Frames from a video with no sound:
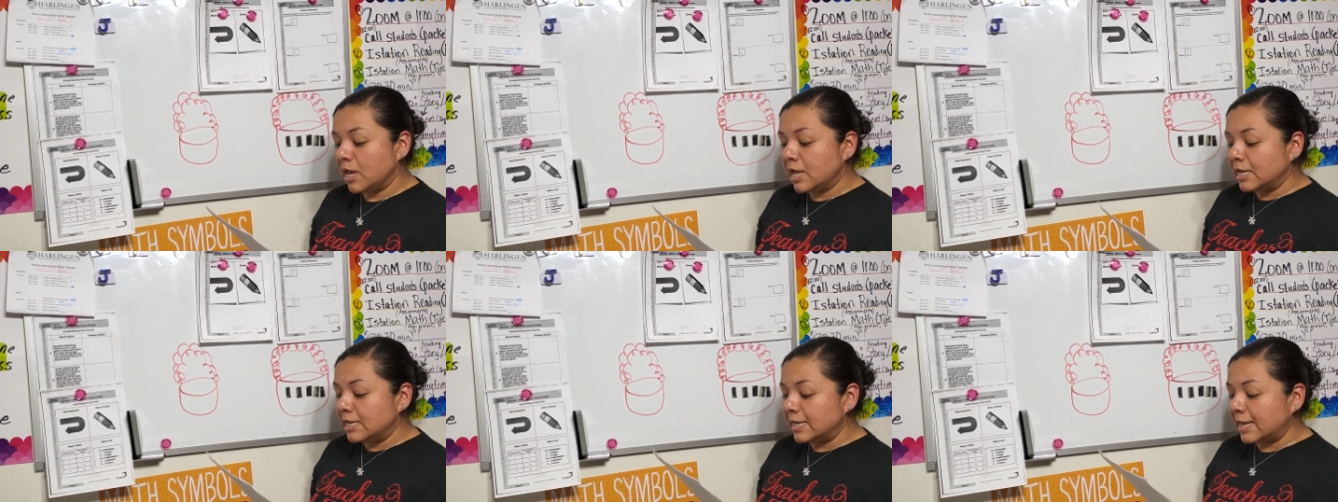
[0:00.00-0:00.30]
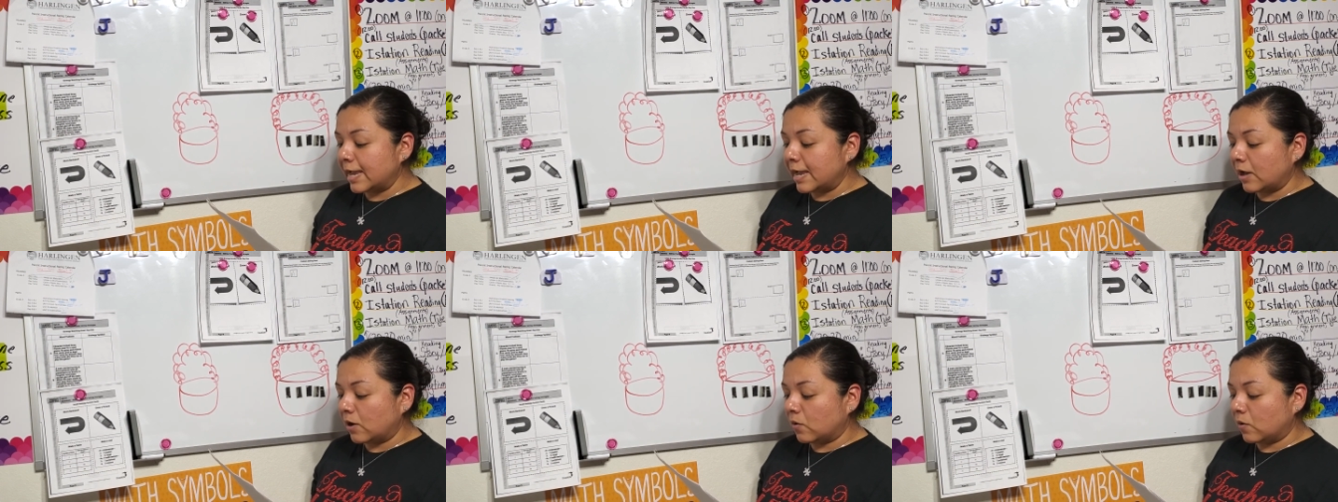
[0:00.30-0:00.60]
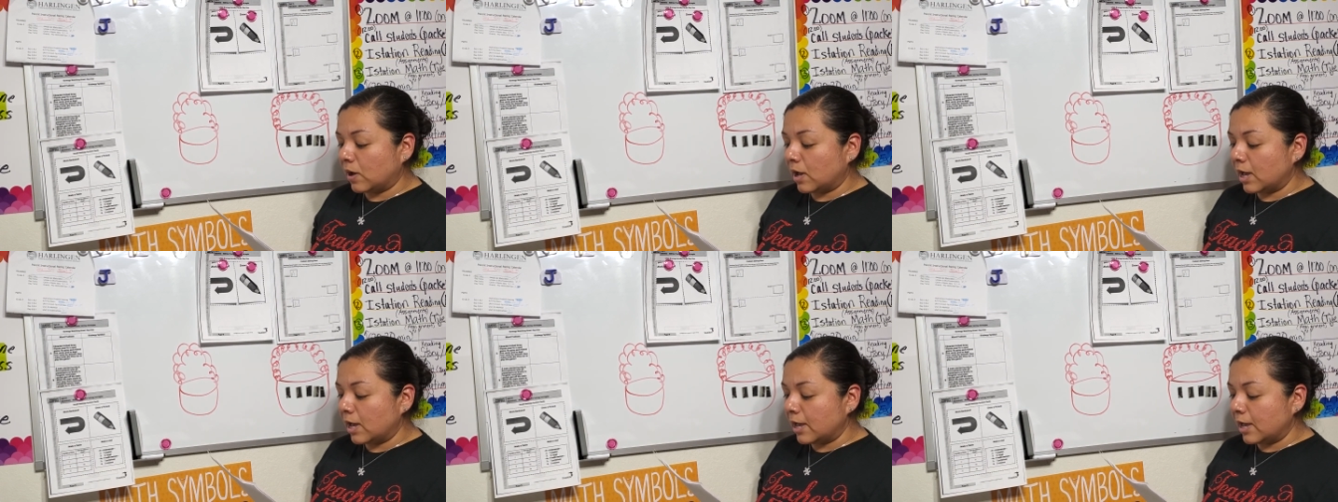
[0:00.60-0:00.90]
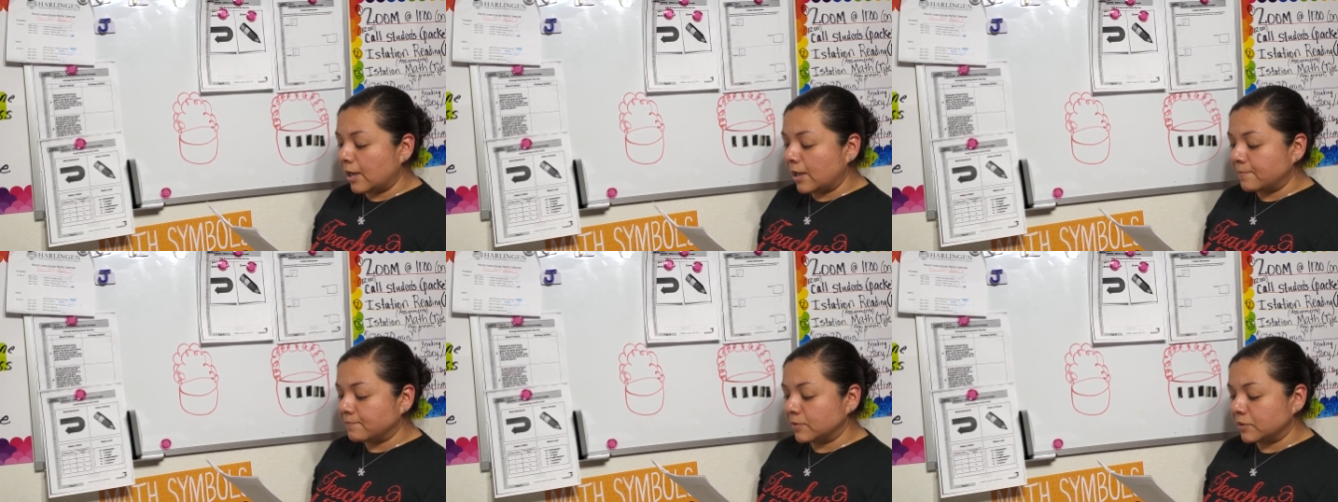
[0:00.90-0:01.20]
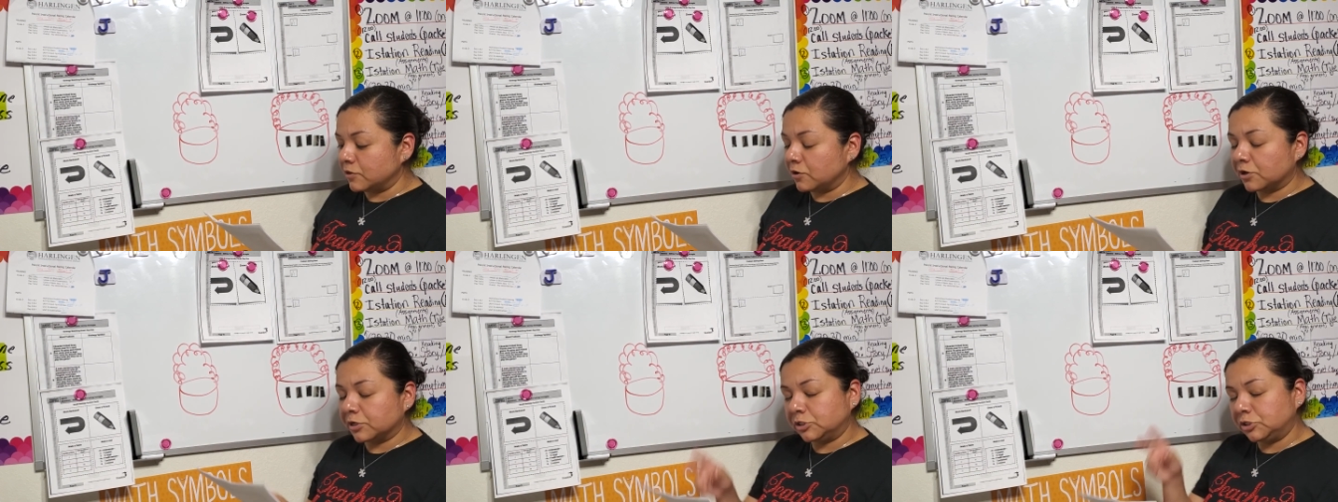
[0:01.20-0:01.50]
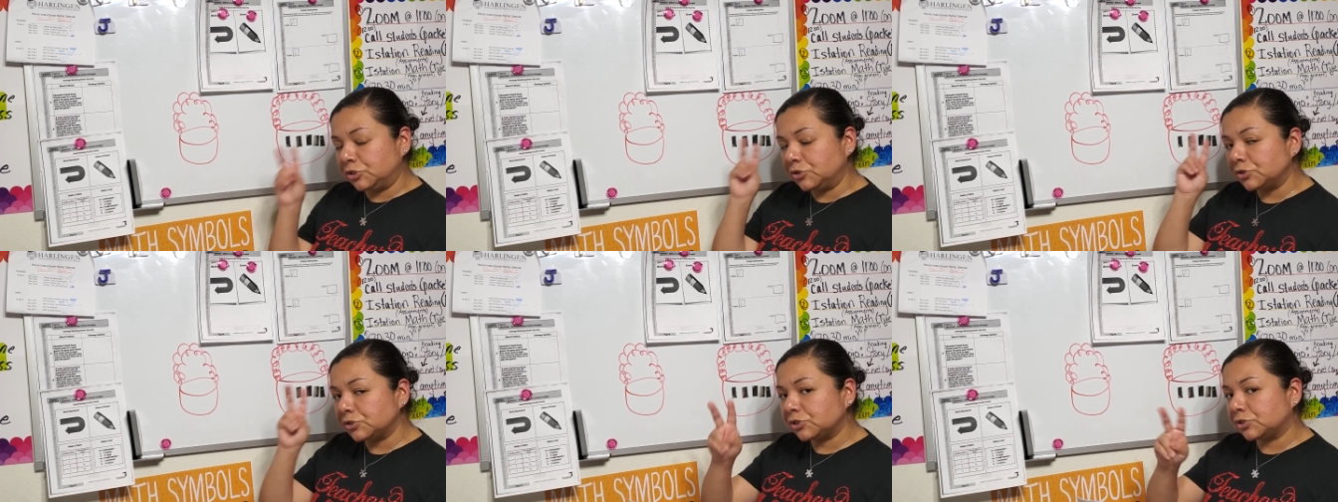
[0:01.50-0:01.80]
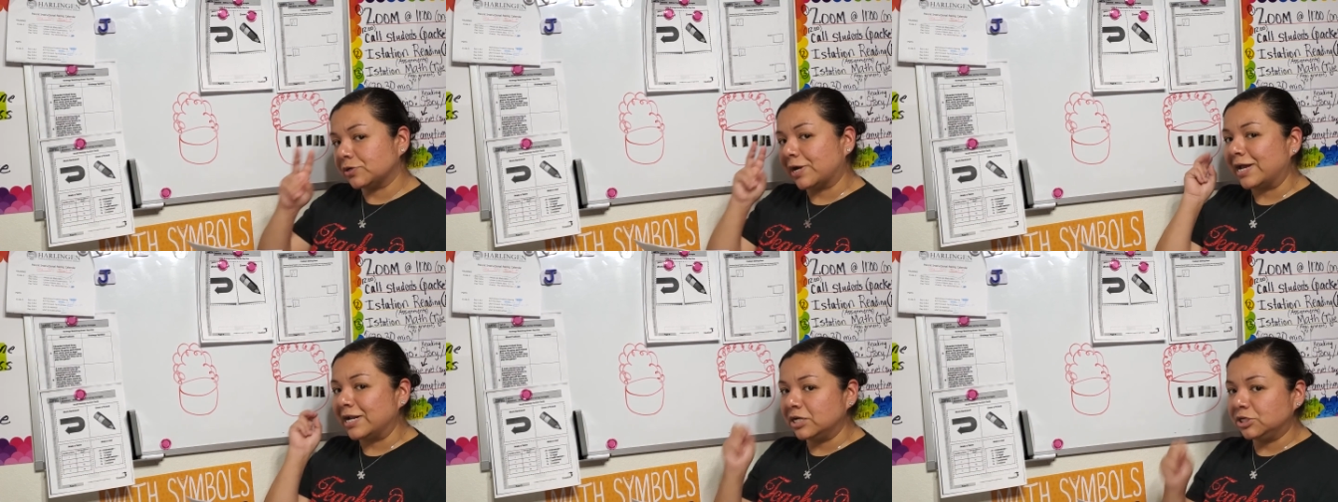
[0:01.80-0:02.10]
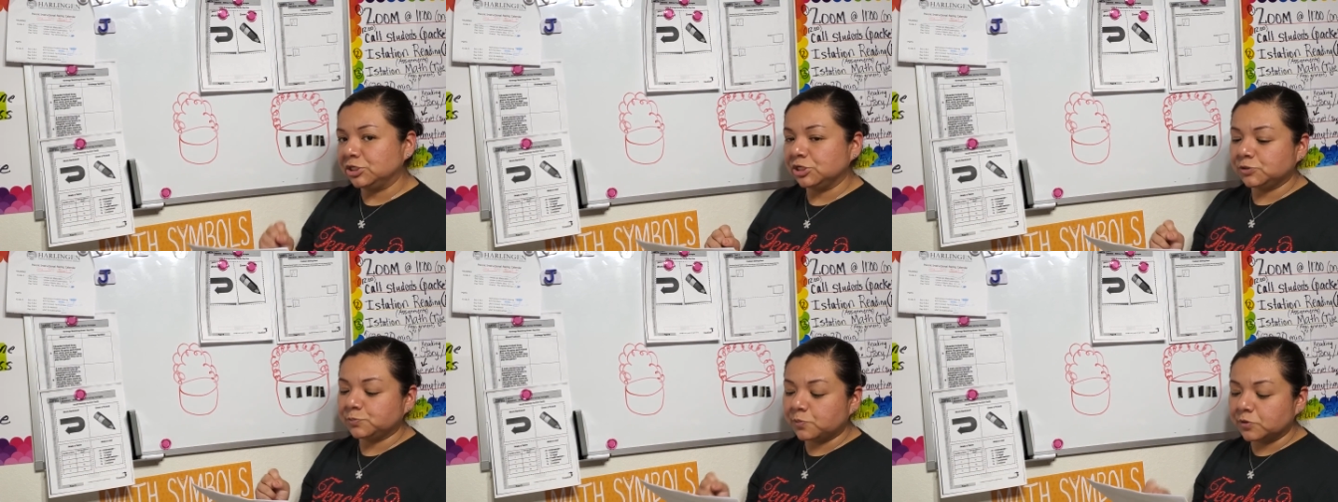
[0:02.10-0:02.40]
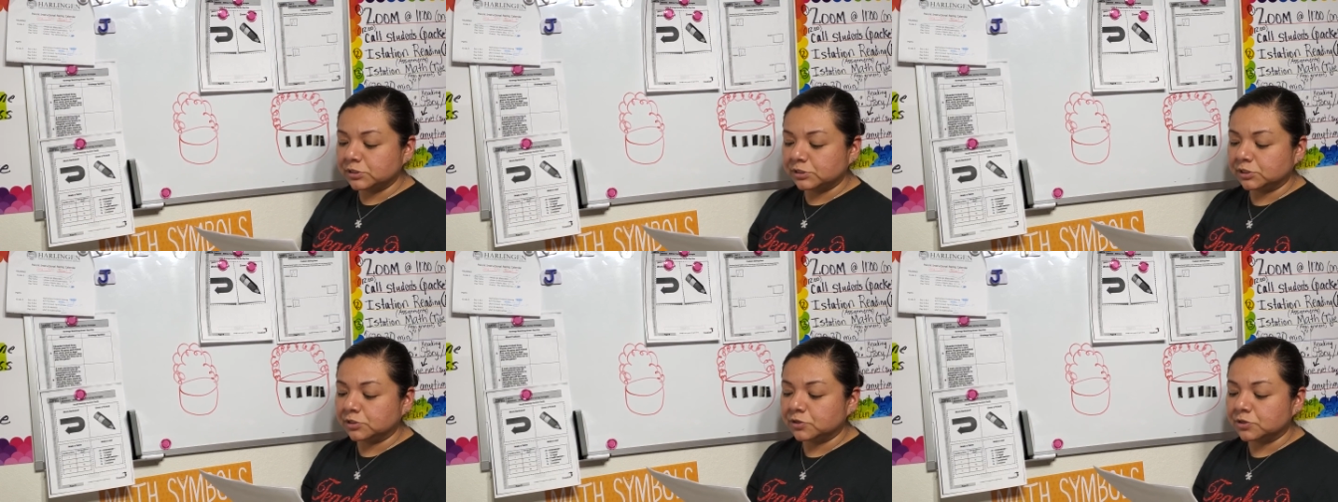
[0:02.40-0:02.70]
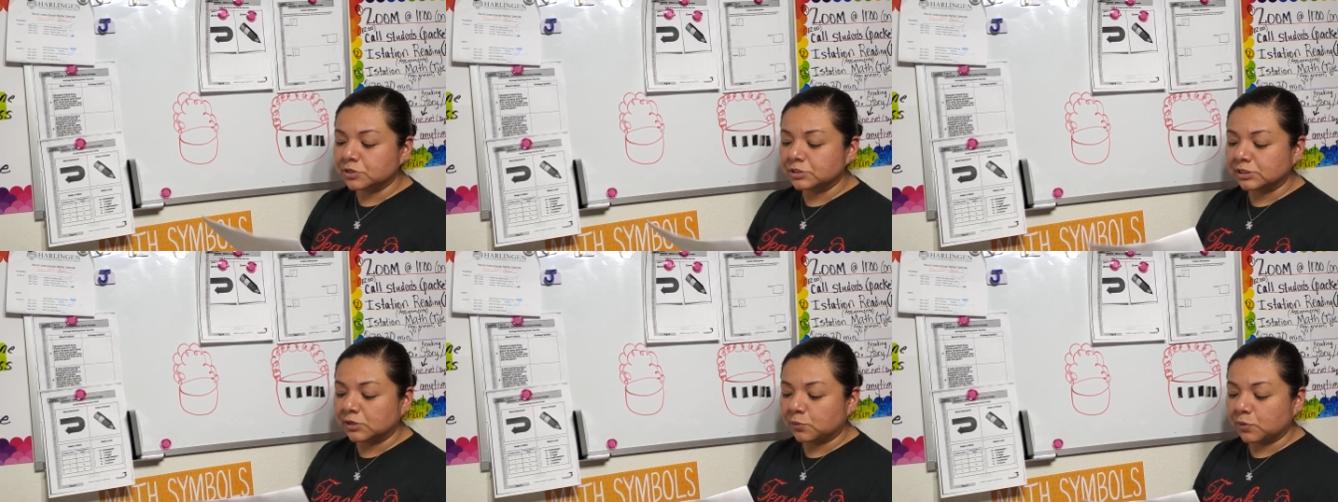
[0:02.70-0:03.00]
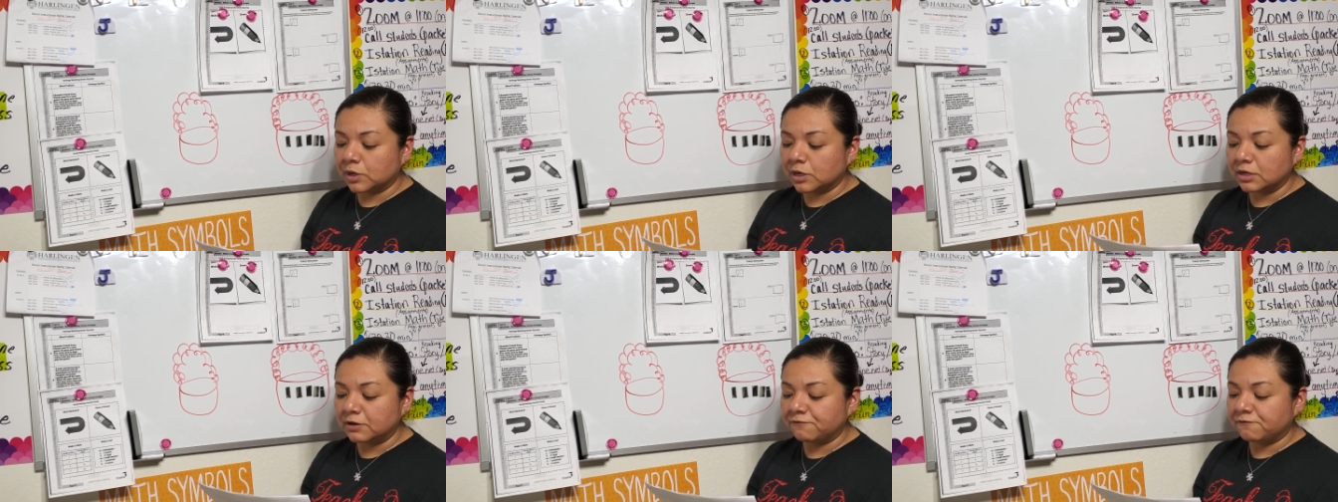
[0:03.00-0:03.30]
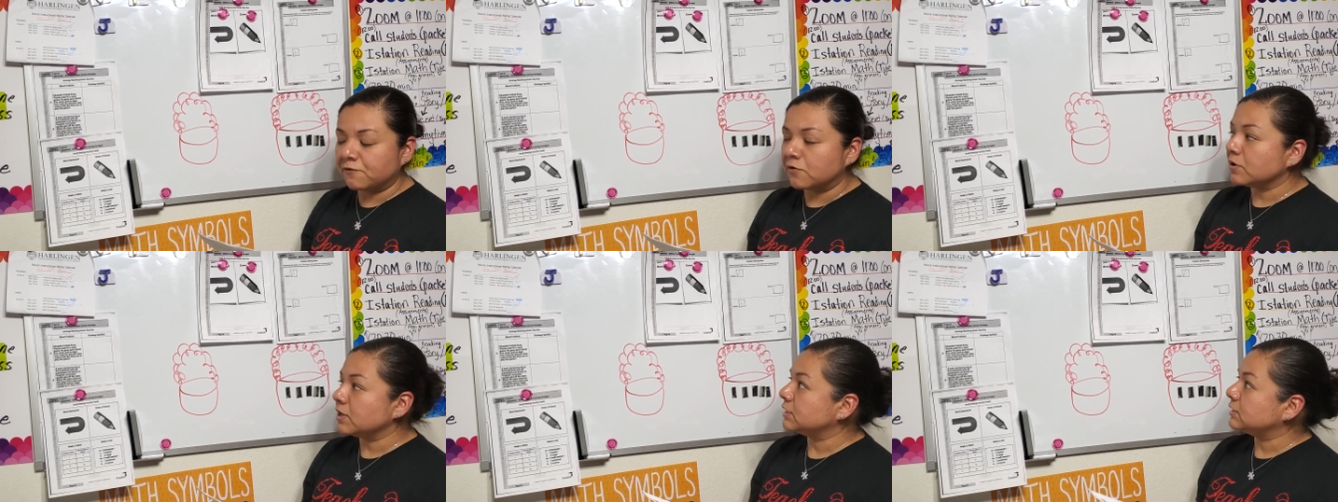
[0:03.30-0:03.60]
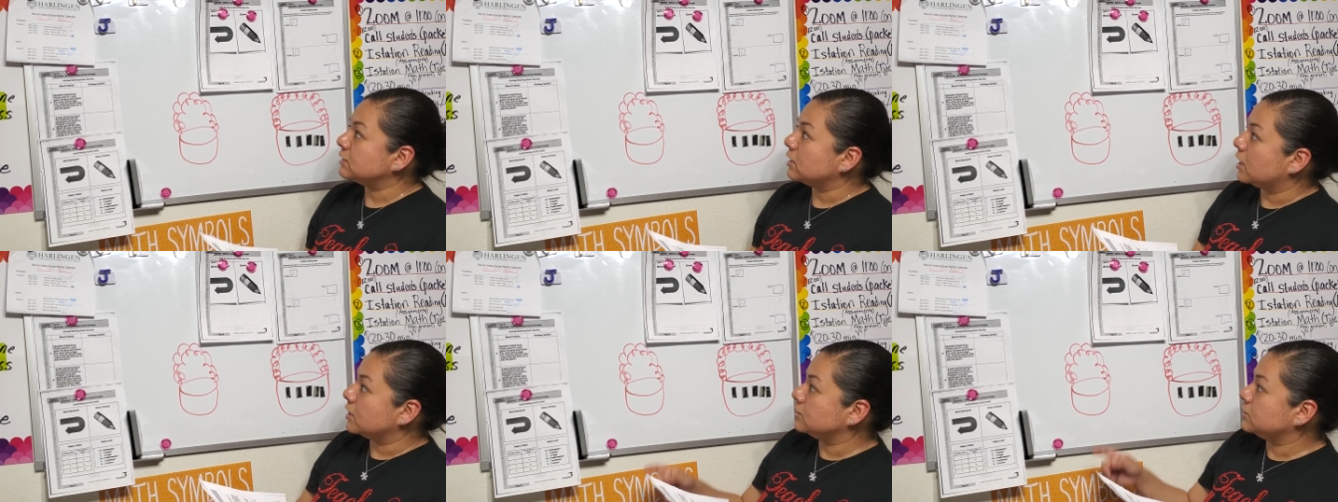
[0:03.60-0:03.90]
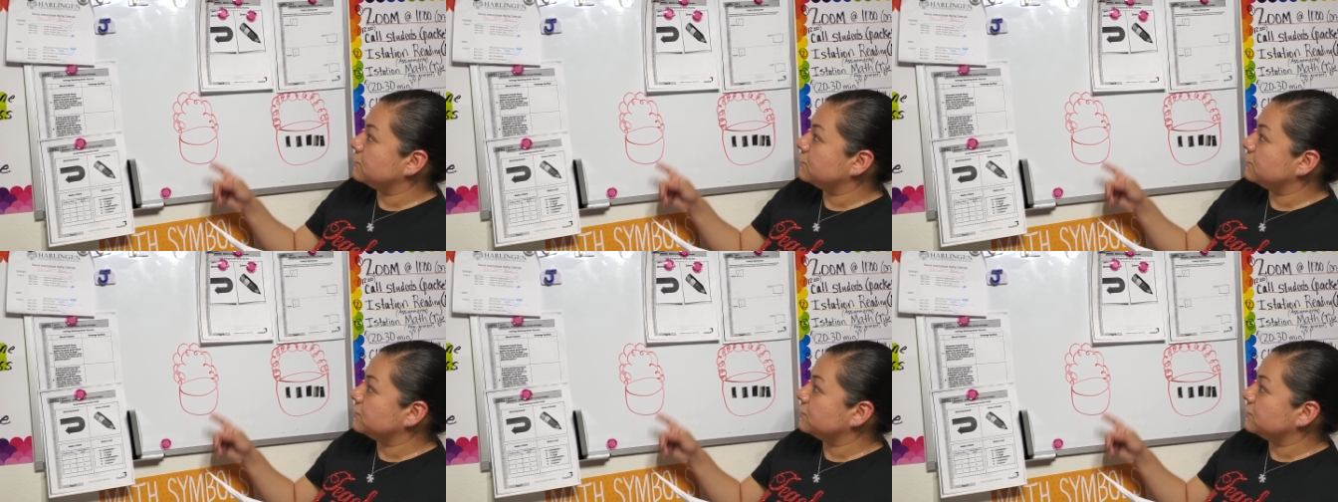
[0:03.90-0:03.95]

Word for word: Now, um, there are two strategies, boys and girls, that we're going to focus on.